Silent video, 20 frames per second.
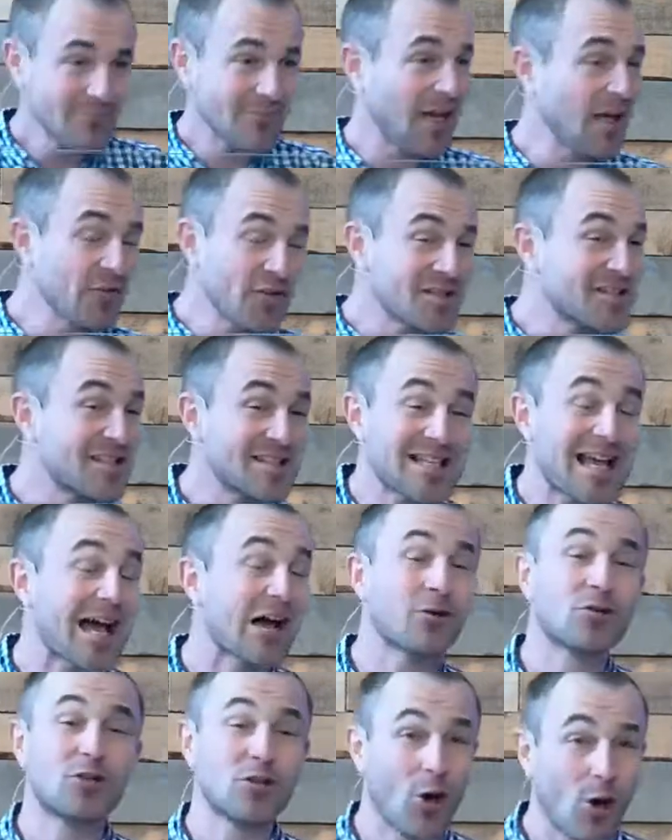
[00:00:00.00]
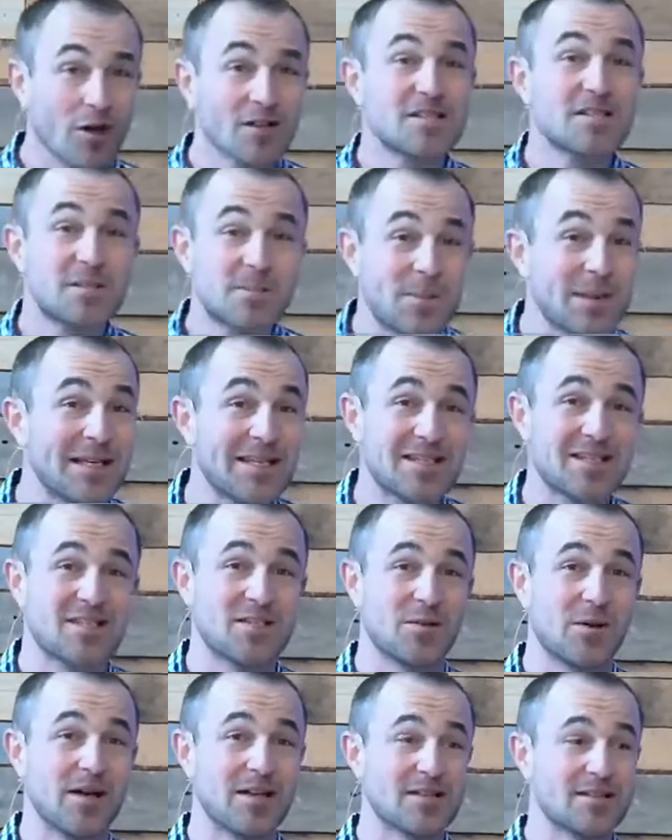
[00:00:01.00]
And this is how God speaks
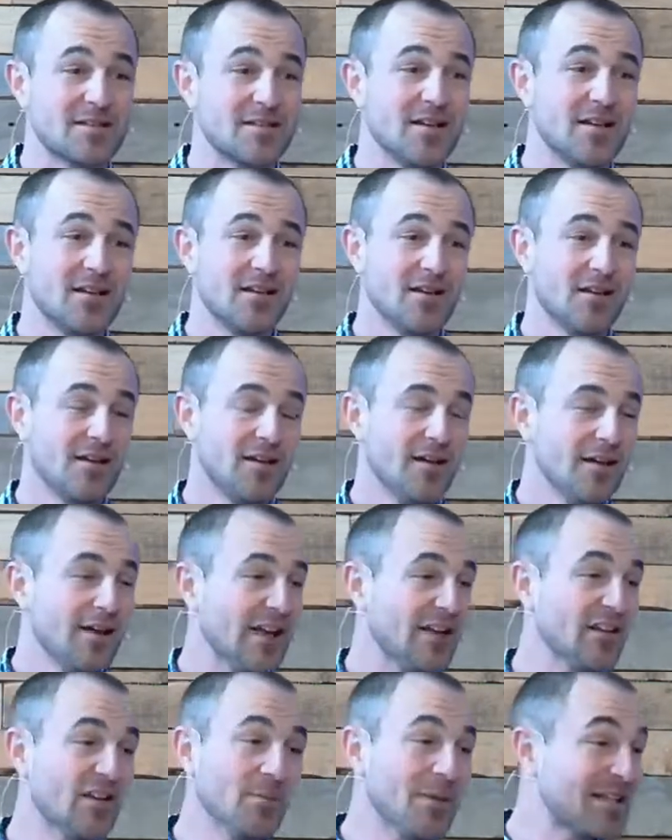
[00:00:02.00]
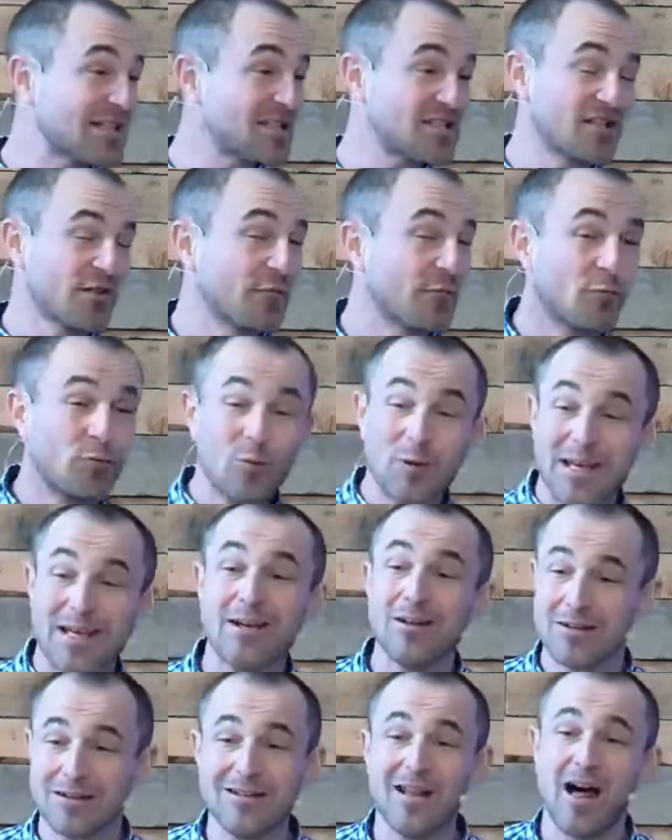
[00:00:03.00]
to us. In the midst of
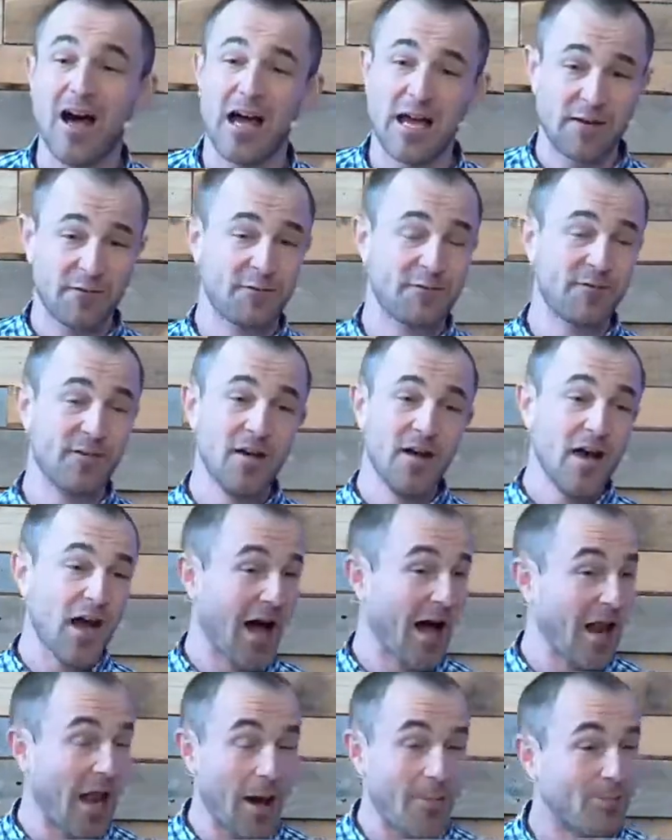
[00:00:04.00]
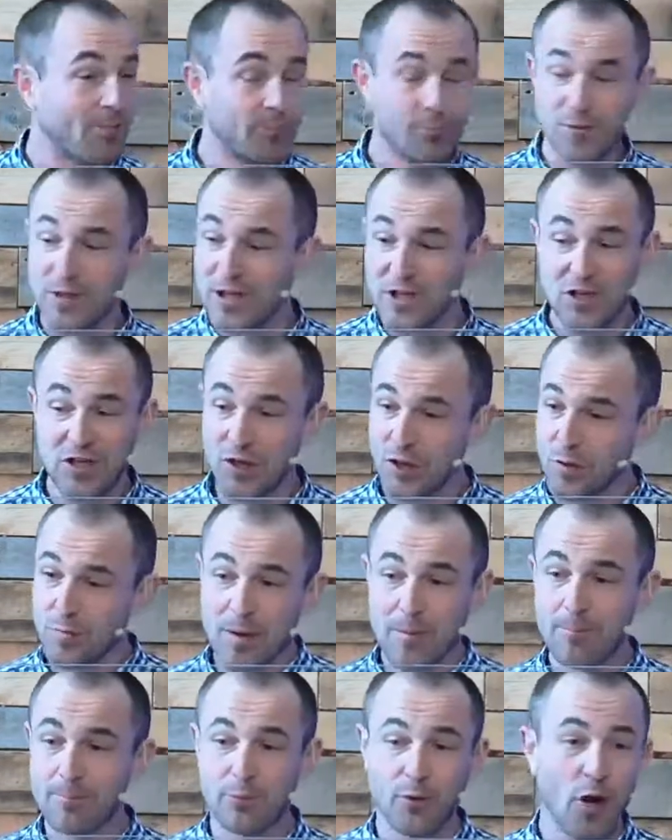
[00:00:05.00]
real life and our
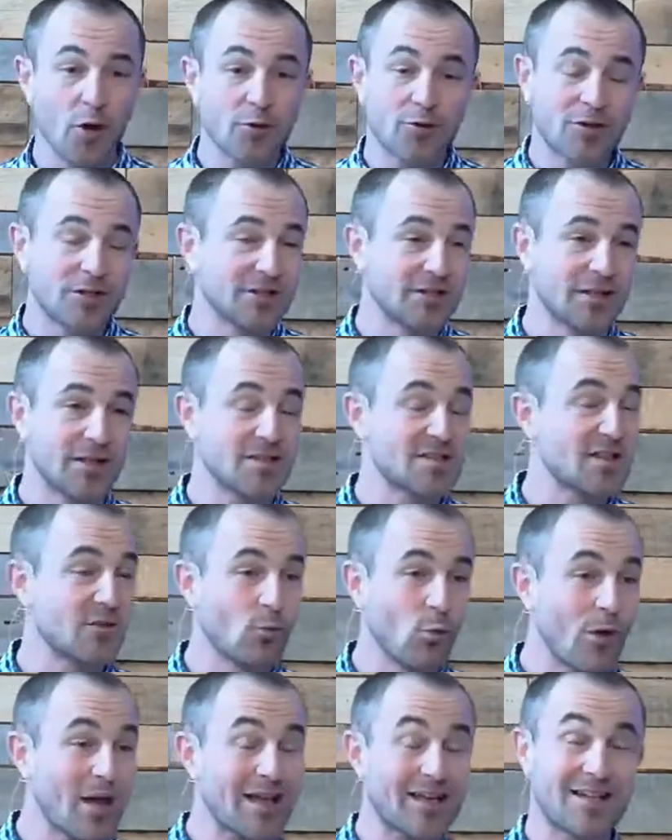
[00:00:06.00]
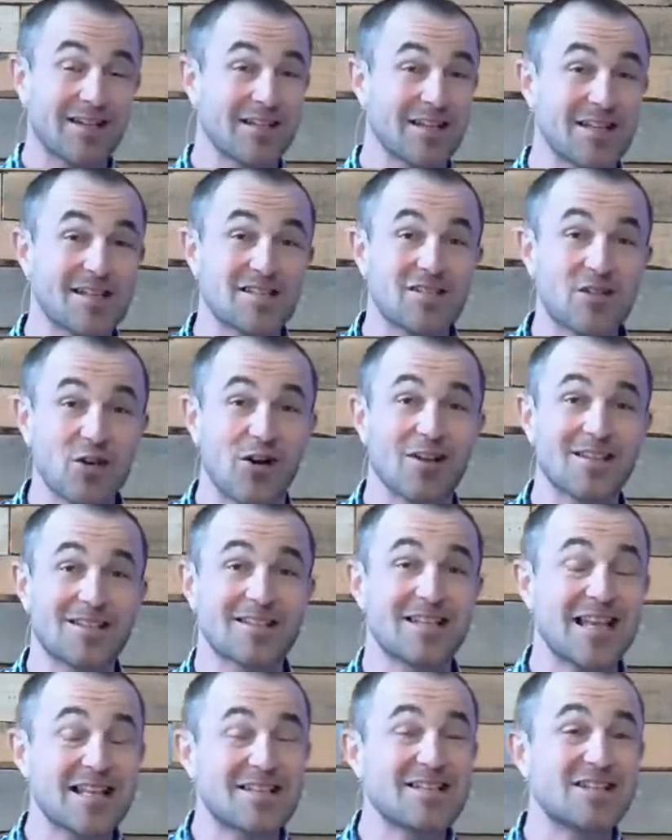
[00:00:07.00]
human brokenness and weakness, God
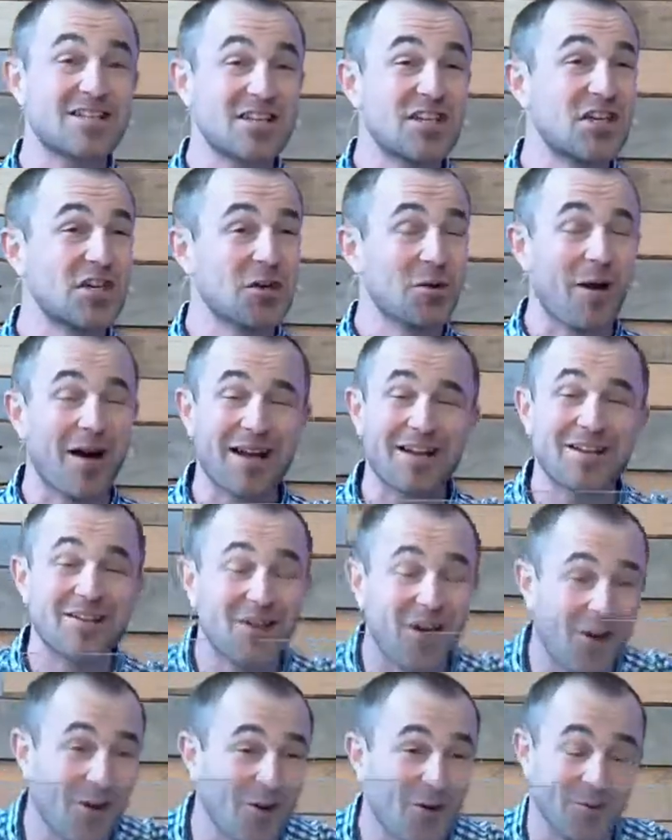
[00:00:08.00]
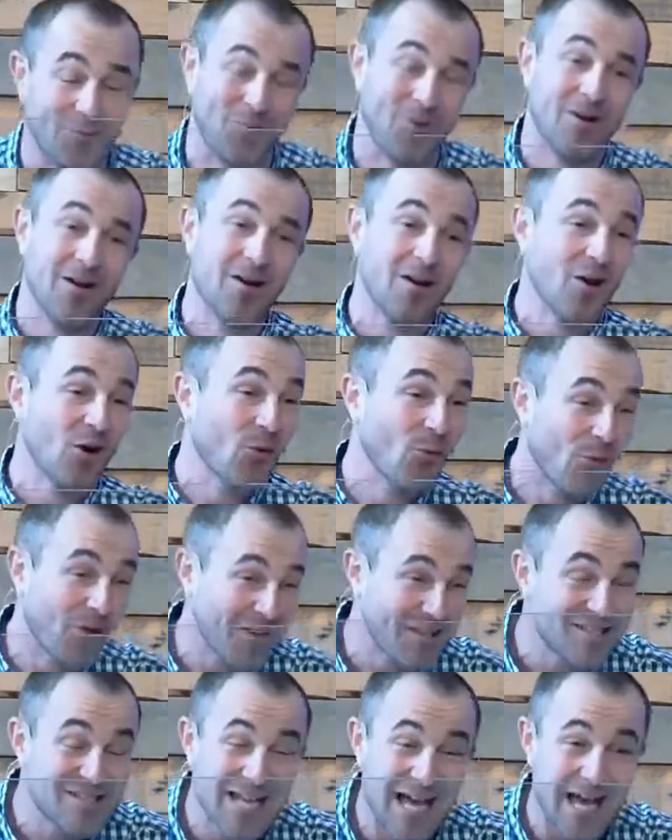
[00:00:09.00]
says to you, I know what
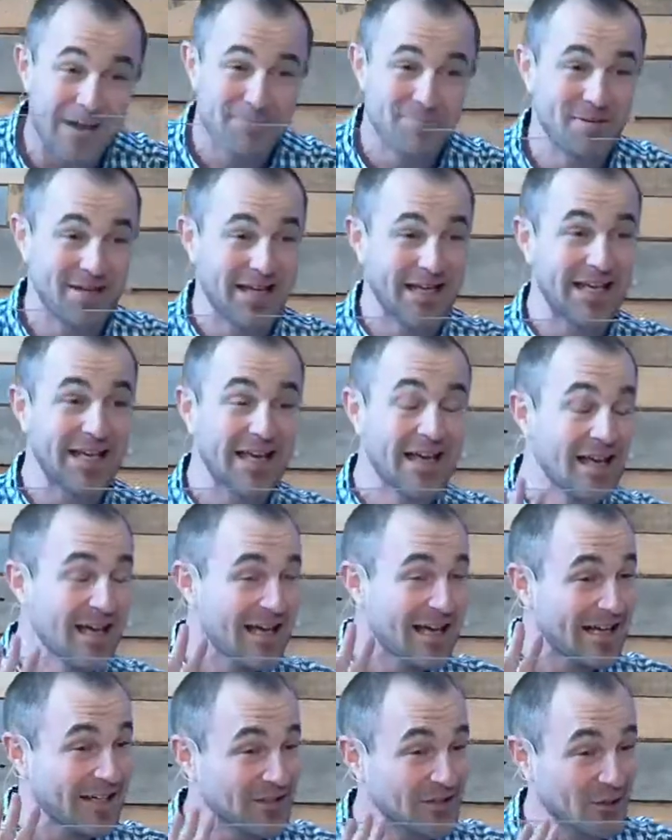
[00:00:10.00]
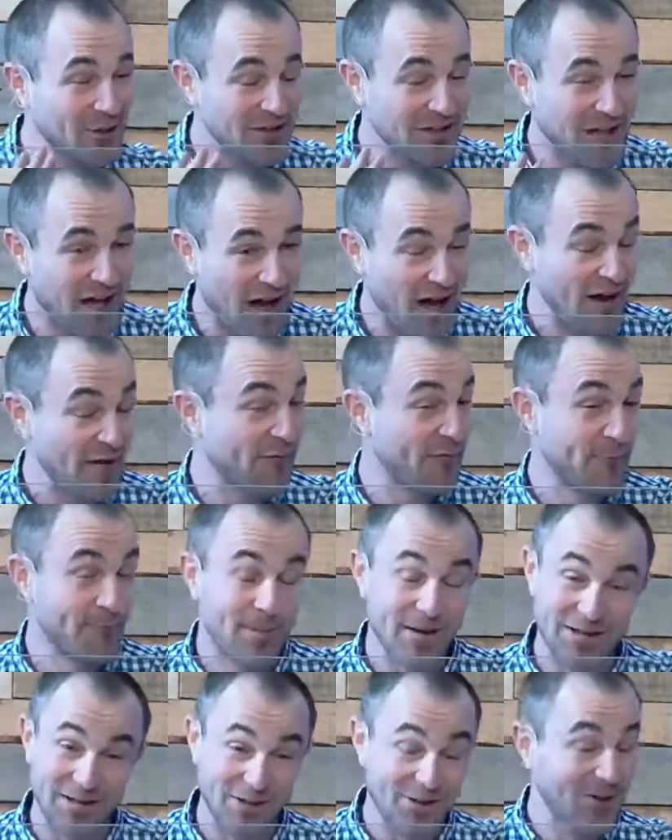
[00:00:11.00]
is happening in your life,
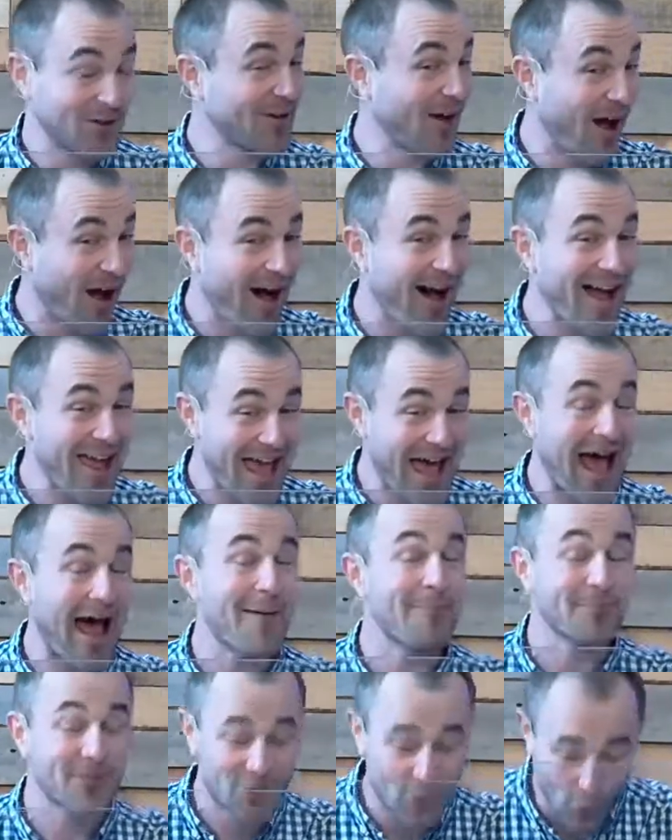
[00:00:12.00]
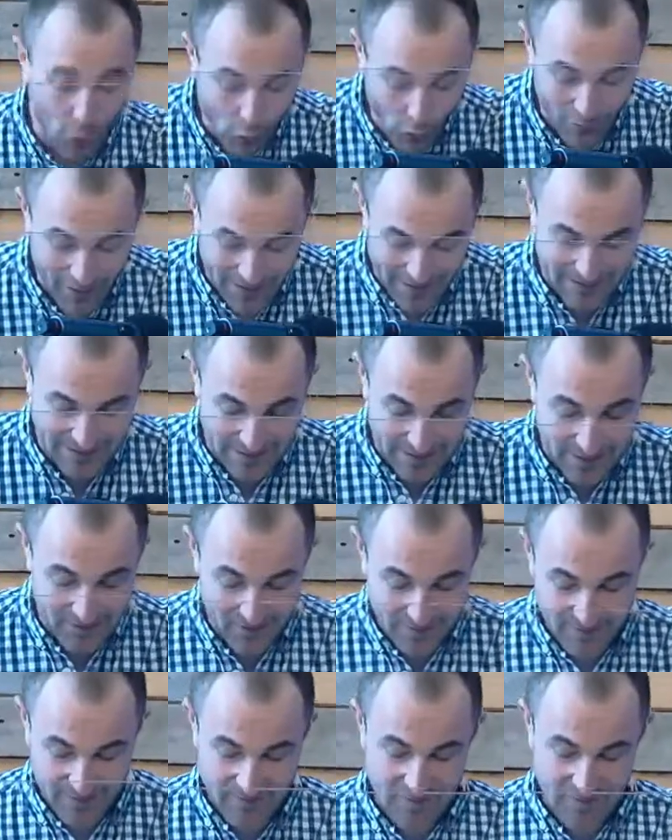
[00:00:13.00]
but look, I am calling you.